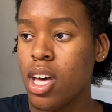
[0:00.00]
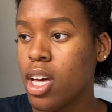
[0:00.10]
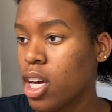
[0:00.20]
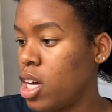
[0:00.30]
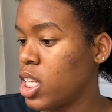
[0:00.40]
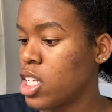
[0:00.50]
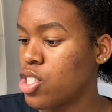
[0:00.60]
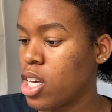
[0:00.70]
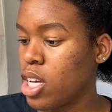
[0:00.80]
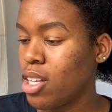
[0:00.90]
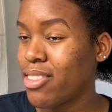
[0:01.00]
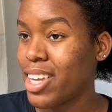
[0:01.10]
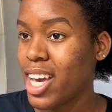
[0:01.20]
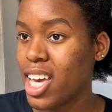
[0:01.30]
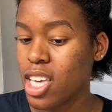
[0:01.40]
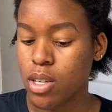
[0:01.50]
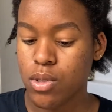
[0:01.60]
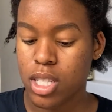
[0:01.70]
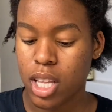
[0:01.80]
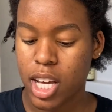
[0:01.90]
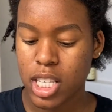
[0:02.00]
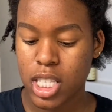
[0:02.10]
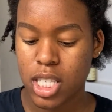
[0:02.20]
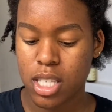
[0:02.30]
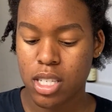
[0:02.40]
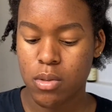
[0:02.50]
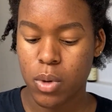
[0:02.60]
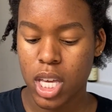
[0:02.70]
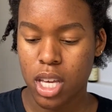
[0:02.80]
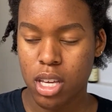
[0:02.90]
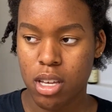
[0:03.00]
curling gel that I used last week,